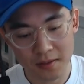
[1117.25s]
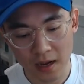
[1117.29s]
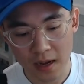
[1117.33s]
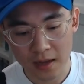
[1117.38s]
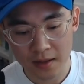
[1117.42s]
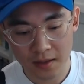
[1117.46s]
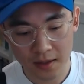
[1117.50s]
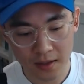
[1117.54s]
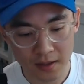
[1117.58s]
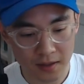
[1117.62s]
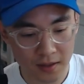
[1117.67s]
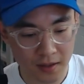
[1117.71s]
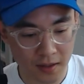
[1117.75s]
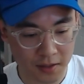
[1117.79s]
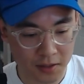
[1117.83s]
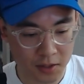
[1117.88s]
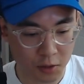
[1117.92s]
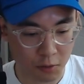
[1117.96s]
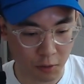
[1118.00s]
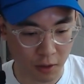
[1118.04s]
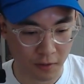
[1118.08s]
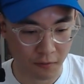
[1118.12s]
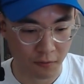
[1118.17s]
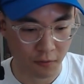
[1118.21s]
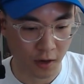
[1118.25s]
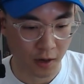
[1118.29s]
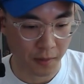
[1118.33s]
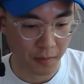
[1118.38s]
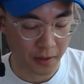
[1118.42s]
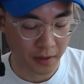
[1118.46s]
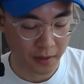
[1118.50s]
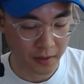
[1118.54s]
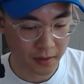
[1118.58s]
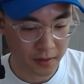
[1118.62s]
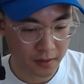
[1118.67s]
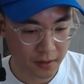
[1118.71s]
I think that's a great
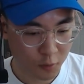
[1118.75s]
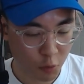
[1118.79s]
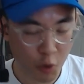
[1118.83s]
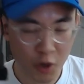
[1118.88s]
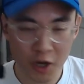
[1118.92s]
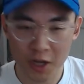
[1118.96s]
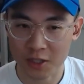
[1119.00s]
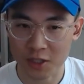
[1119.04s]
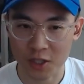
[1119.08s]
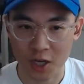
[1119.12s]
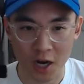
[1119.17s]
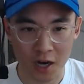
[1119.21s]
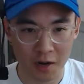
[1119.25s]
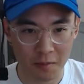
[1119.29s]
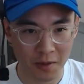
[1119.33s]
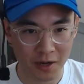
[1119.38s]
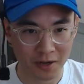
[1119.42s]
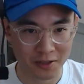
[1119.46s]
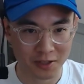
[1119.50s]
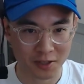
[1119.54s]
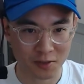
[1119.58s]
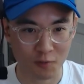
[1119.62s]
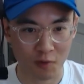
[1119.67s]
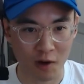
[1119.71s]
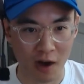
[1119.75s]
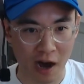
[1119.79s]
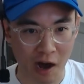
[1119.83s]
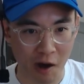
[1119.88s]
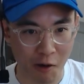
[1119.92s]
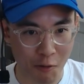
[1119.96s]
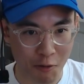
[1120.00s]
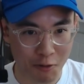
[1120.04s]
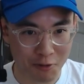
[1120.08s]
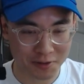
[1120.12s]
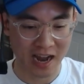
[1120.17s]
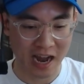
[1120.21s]
framing. We could talk about this for
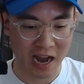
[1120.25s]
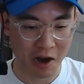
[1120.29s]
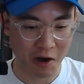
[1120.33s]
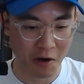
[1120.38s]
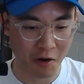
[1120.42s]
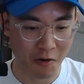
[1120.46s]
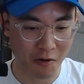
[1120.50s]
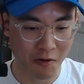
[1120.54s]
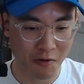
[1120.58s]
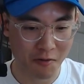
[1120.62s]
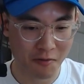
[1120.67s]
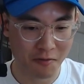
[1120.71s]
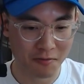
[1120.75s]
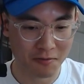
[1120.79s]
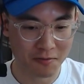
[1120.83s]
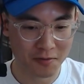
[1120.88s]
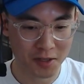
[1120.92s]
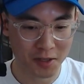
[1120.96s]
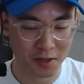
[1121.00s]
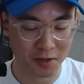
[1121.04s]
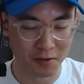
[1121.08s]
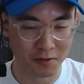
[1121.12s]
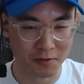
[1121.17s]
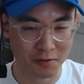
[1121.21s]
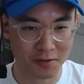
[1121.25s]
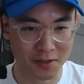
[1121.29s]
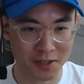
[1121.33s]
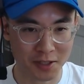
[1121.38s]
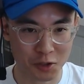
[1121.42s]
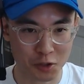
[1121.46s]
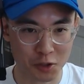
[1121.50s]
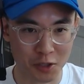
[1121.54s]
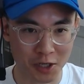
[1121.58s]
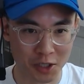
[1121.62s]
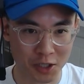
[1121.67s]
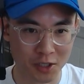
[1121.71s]
hours, how the
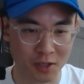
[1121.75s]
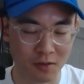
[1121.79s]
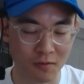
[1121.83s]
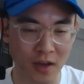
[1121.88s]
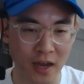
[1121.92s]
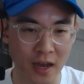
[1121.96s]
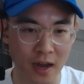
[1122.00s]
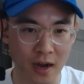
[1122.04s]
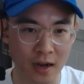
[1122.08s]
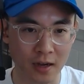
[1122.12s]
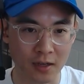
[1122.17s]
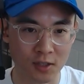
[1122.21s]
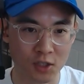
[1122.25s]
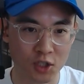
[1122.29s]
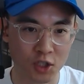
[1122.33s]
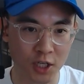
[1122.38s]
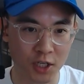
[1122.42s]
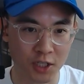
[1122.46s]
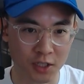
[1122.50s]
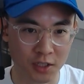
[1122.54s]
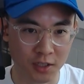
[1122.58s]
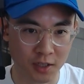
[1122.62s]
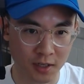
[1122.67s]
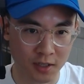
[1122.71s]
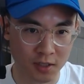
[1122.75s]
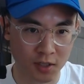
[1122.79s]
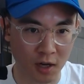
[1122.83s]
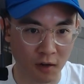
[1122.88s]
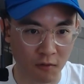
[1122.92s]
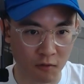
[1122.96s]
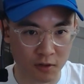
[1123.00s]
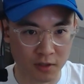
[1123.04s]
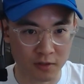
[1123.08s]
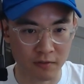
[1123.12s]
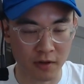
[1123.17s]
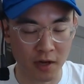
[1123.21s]
introduction of AI is changing like
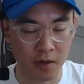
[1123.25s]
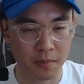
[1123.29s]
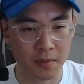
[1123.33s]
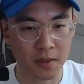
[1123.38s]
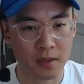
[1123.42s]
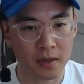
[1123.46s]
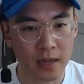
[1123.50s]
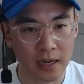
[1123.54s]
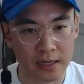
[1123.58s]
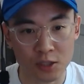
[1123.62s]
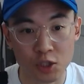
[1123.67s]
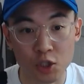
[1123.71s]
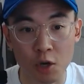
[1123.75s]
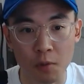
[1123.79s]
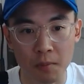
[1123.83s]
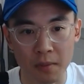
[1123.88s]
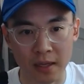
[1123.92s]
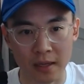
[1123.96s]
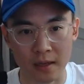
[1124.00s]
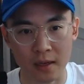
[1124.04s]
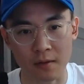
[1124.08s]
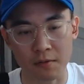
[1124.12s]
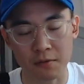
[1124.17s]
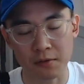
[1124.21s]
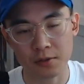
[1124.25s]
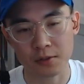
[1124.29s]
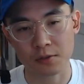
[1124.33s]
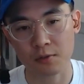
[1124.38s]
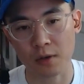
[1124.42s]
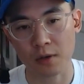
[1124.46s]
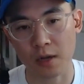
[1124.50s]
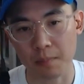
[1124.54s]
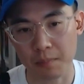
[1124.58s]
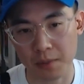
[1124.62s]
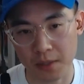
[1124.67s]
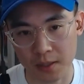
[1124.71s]
software development at so many levels,
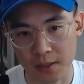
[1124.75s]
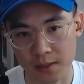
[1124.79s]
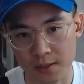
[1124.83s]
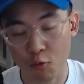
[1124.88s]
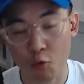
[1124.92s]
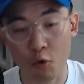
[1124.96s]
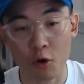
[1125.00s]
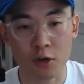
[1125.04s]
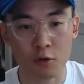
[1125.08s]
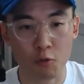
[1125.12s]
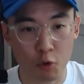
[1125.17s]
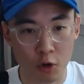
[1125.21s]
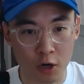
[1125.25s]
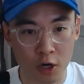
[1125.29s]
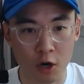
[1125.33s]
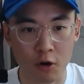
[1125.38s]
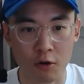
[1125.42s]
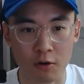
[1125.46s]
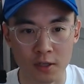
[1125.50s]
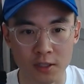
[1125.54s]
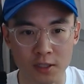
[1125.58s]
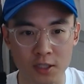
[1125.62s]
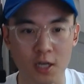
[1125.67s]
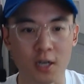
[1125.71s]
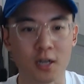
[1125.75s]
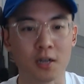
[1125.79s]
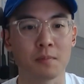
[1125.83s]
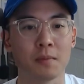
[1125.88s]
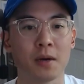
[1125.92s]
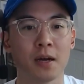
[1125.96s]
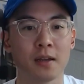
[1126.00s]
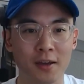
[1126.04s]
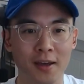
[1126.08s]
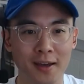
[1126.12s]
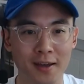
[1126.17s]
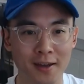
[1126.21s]
right? Because we're currently talking
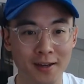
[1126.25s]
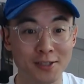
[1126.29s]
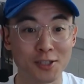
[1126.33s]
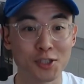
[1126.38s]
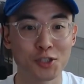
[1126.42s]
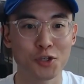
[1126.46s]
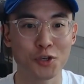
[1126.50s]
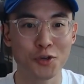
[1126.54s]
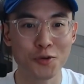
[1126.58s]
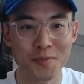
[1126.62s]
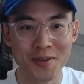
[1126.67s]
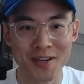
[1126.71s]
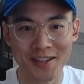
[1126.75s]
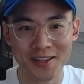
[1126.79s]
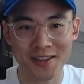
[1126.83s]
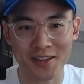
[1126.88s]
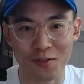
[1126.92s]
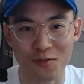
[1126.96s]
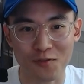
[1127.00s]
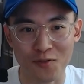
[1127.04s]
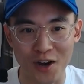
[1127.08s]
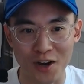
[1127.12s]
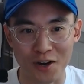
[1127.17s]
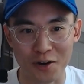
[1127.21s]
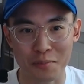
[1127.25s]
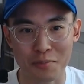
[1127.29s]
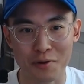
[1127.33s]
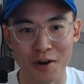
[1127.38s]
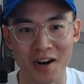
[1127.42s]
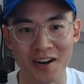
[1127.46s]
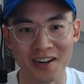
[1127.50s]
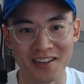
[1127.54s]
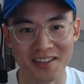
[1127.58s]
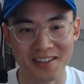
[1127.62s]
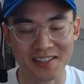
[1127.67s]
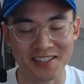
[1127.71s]
about, okay, assuming the final
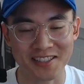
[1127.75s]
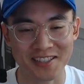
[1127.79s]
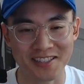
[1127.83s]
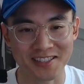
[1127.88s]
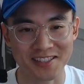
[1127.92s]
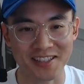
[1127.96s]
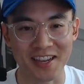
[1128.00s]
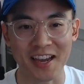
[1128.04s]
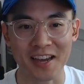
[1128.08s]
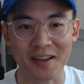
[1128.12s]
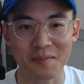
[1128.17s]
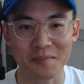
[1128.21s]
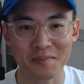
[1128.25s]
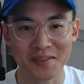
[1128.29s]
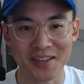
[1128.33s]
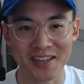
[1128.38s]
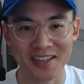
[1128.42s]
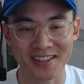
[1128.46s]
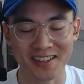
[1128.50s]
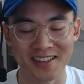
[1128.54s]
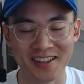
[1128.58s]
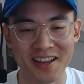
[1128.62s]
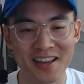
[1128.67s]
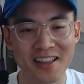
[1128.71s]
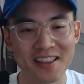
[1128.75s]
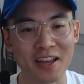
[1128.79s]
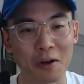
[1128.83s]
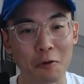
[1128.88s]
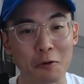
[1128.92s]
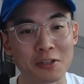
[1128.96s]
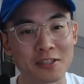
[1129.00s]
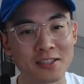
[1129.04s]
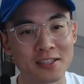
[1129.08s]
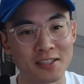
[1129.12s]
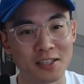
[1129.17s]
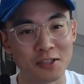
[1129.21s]
product is the same, that
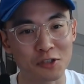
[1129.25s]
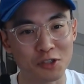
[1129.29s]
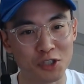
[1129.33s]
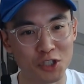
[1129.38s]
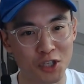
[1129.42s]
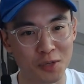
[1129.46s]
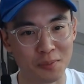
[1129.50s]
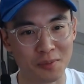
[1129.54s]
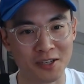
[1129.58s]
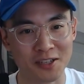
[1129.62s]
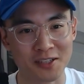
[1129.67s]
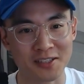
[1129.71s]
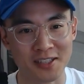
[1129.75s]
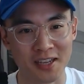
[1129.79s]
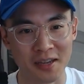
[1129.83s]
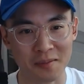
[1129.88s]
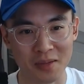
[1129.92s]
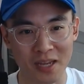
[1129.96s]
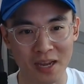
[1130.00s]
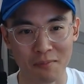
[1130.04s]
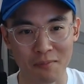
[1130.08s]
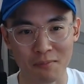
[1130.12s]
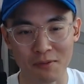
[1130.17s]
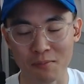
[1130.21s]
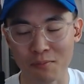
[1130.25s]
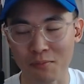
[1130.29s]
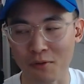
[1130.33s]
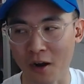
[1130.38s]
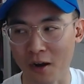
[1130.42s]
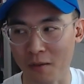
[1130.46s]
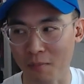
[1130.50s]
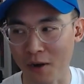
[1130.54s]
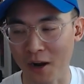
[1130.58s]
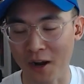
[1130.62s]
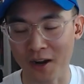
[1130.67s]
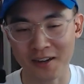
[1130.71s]
we're still shipping the same type of
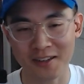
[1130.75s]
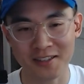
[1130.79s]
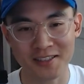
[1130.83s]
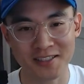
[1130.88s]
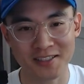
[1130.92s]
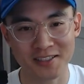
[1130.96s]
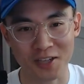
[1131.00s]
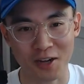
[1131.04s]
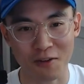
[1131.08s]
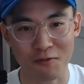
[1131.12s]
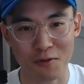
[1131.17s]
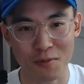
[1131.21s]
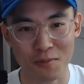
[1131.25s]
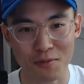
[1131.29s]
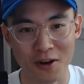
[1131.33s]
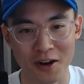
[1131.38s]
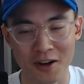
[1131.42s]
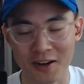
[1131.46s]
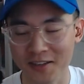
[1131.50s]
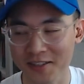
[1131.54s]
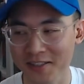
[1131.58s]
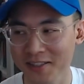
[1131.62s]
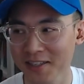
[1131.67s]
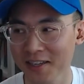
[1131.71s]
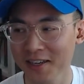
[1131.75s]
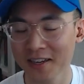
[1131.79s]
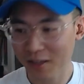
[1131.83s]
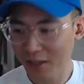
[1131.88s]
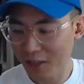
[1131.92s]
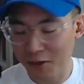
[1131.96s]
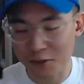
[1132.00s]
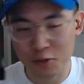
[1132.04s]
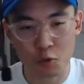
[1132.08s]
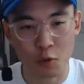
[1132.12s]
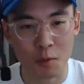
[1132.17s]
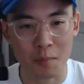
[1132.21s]
products, software products.
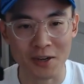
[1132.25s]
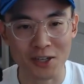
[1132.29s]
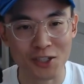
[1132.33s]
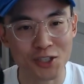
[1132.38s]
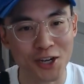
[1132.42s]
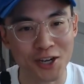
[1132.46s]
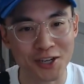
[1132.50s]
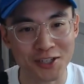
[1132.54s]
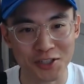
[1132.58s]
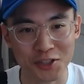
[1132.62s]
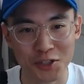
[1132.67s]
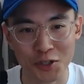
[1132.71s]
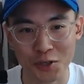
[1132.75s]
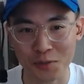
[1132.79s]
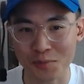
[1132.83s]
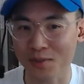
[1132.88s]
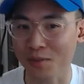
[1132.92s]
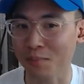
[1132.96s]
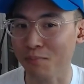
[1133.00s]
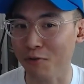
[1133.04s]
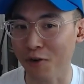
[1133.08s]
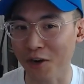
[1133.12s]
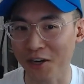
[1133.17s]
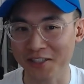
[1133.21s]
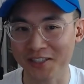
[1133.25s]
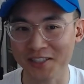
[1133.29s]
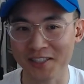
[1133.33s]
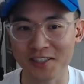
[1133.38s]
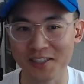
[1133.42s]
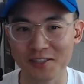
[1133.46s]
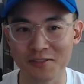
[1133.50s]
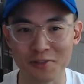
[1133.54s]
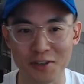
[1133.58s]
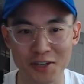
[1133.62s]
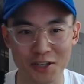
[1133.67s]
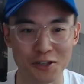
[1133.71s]
Here's what might change in terms of
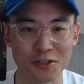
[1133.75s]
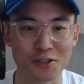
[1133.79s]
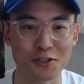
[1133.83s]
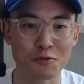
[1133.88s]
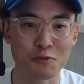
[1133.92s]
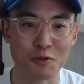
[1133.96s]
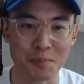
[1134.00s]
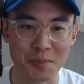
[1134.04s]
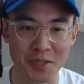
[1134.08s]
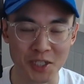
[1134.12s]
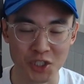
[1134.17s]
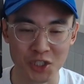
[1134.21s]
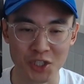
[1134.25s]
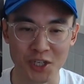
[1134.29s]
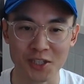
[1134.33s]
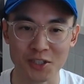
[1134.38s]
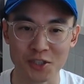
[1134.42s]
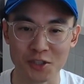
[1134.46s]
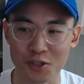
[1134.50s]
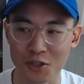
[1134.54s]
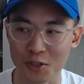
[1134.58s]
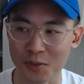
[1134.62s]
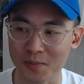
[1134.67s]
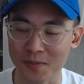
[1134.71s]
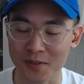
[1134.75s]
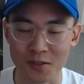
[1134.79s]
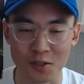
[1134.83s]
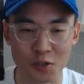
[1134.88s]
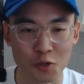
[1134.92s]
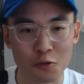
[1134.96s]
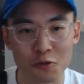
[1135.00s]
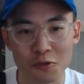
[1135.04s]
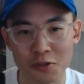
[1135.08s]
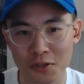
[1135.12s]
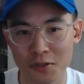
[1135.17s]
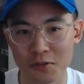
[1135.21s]
process, right? Here's what might change in terms of the
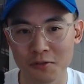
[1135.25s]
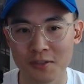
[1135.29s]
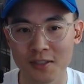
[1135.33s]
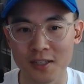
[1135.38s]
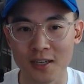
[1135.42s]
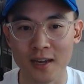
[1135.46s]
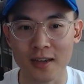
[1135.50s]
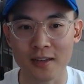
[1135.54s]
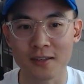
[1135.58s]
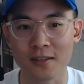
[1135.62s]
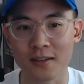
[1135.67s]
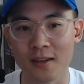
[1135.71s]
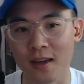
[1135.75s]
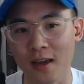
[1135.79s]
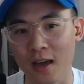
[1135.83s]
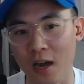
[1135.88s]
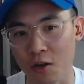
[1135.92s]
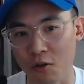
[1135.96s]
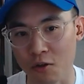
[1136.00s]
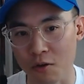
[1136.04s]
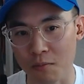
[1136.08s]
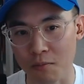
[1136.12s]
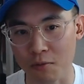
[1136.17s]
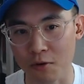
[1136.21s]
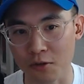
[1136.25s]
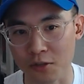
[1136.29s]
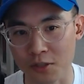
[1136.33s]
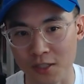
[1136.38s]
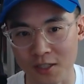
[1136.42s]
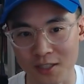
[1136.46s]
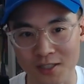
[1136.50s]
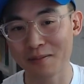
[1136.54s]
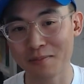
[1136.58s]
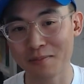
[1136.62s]
tools you use day to day, how you approach things.